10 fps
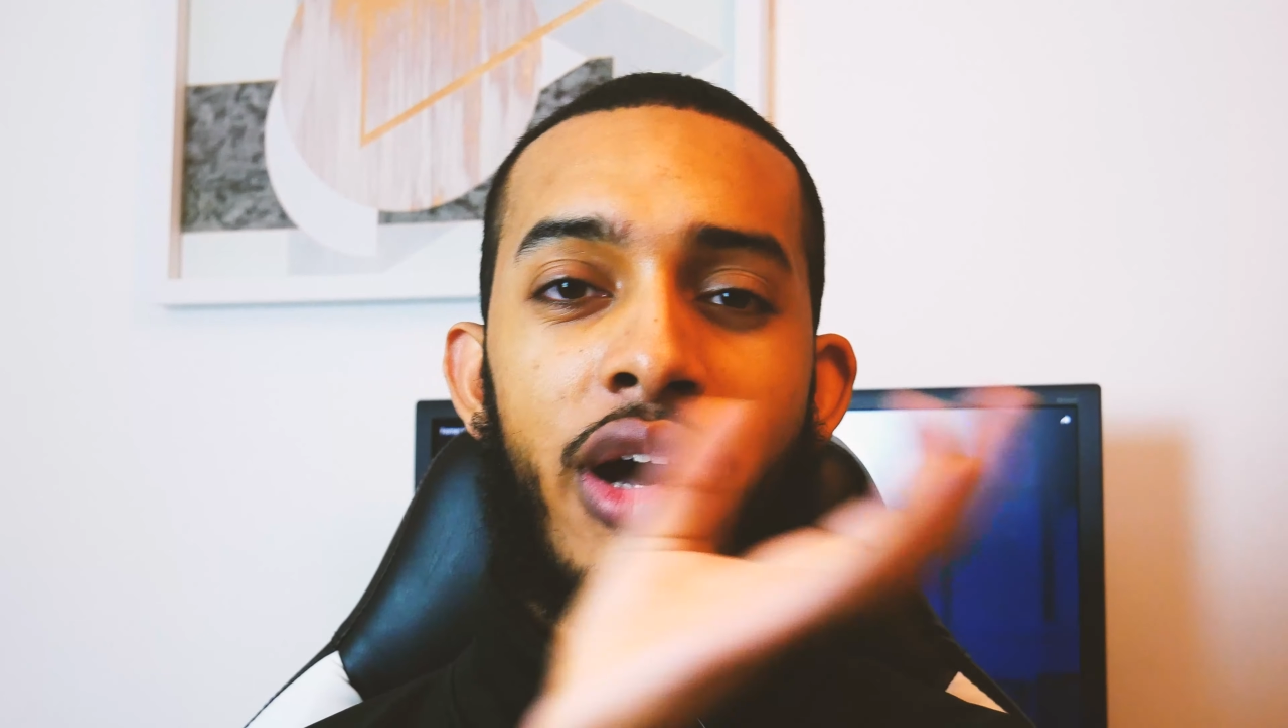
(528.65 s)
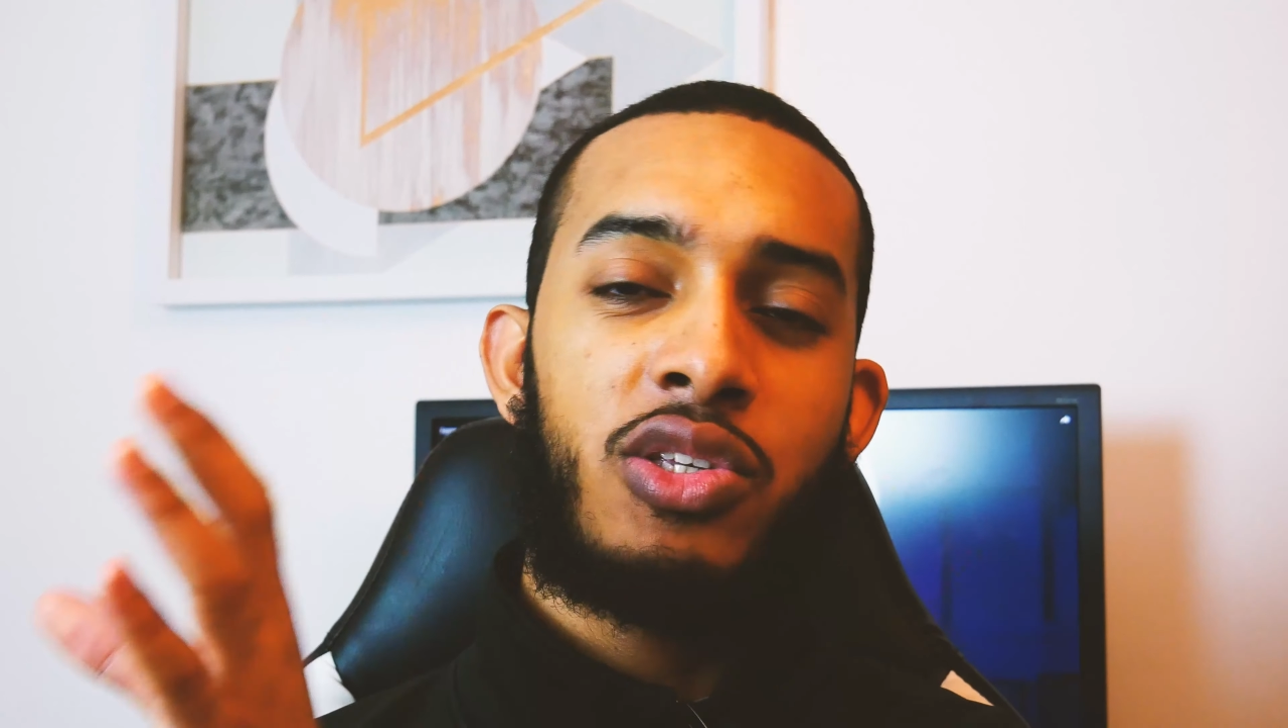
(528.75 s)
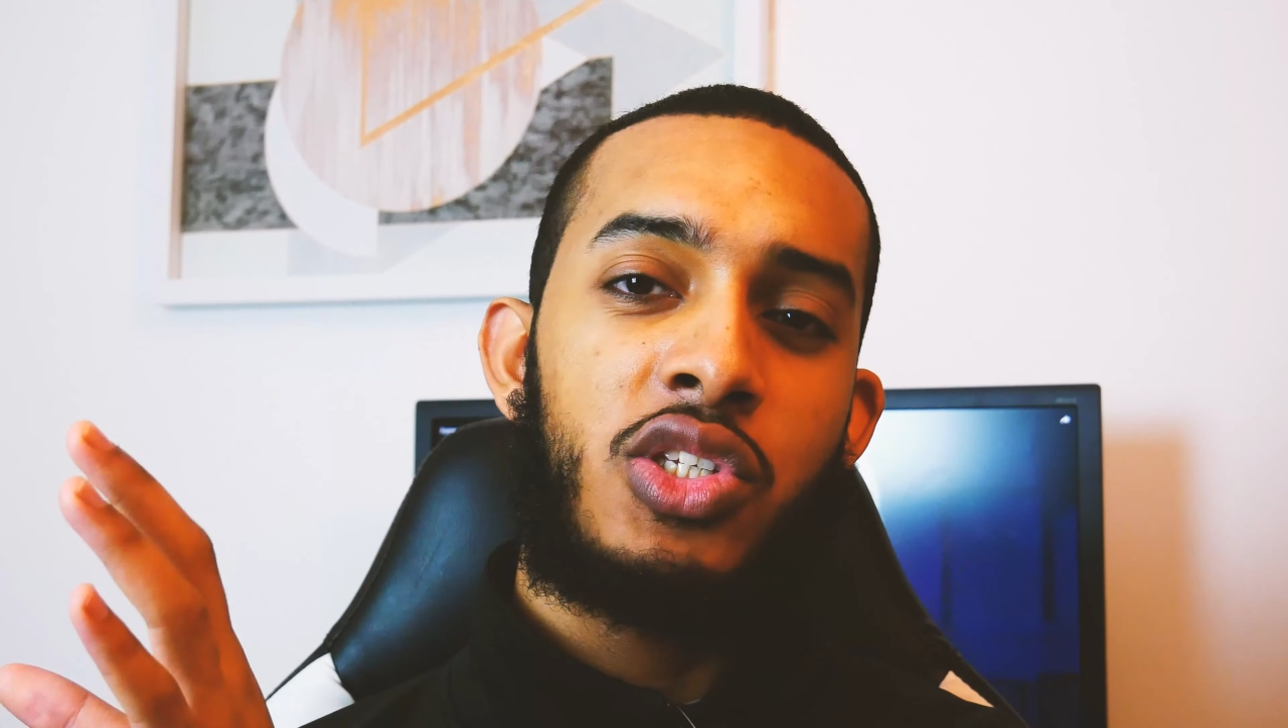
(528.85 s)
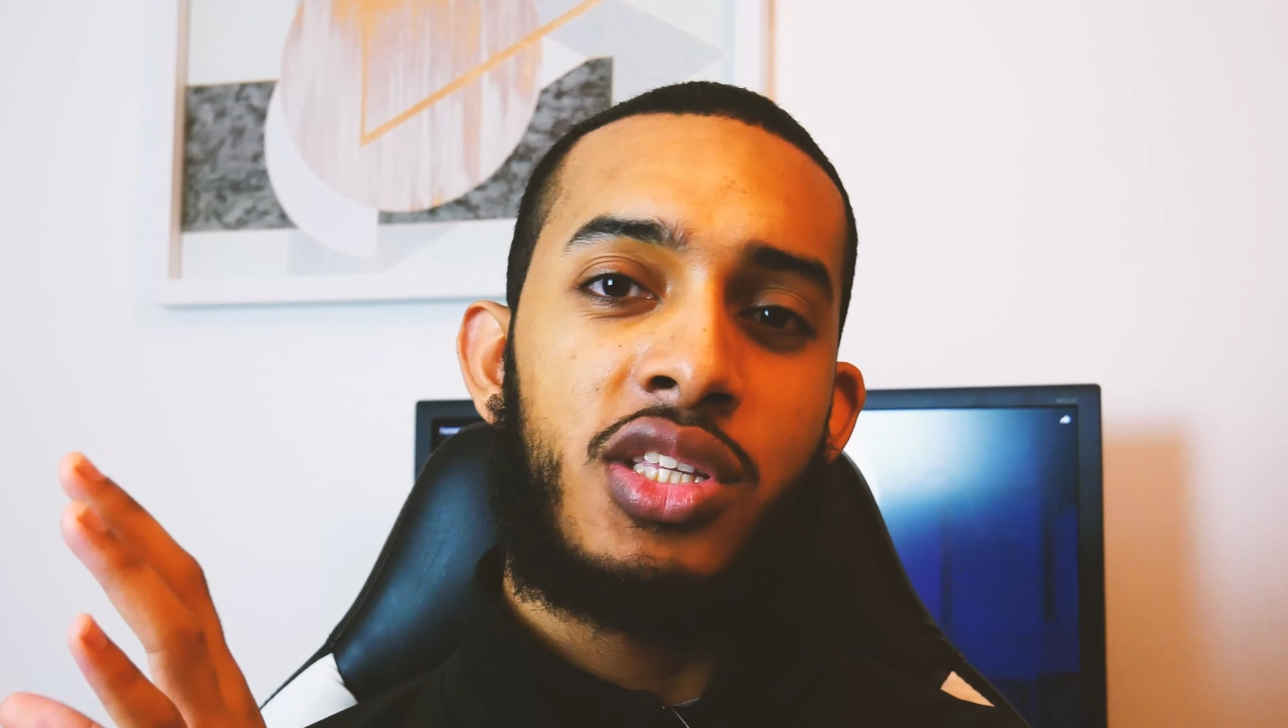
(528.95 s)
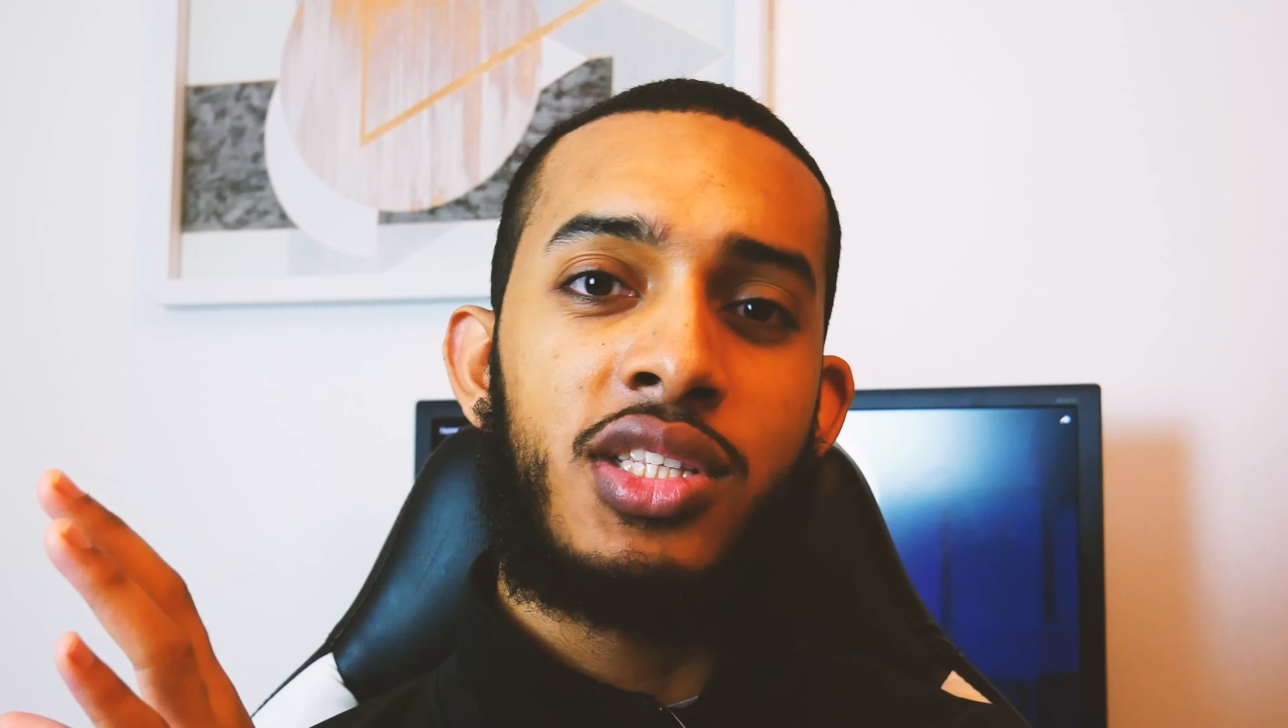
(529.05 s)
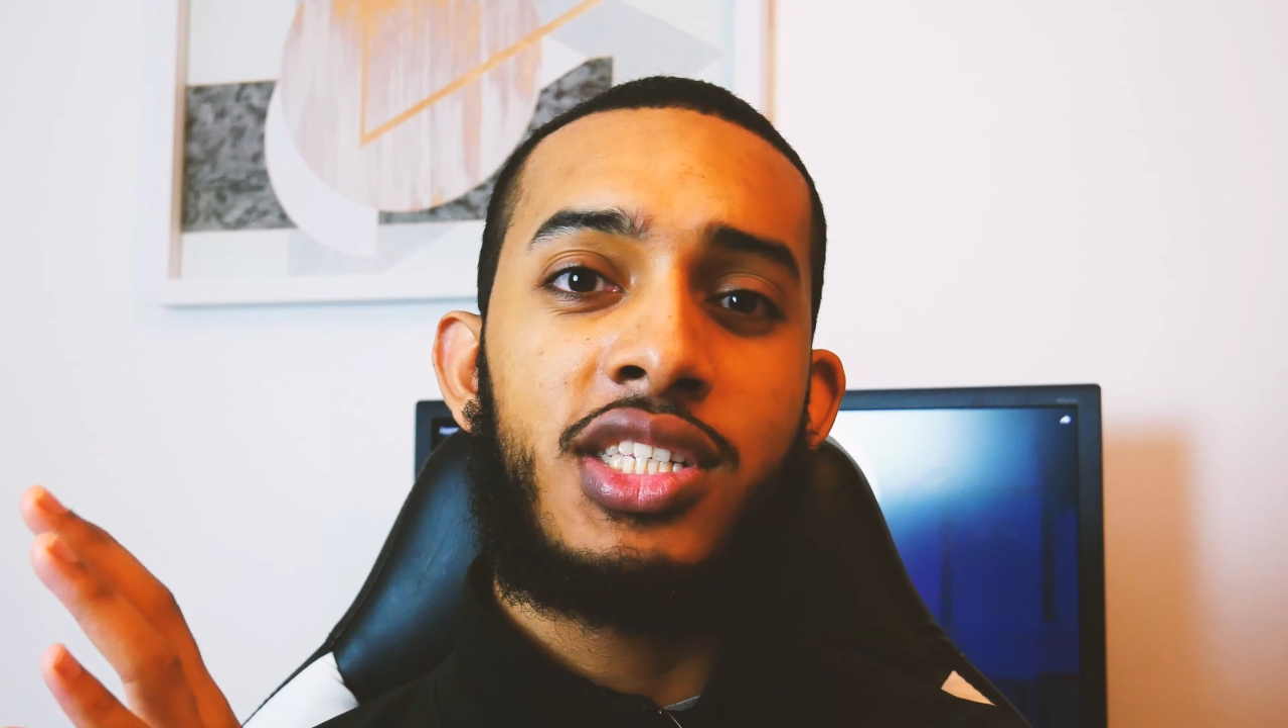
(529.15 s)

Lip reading: I was using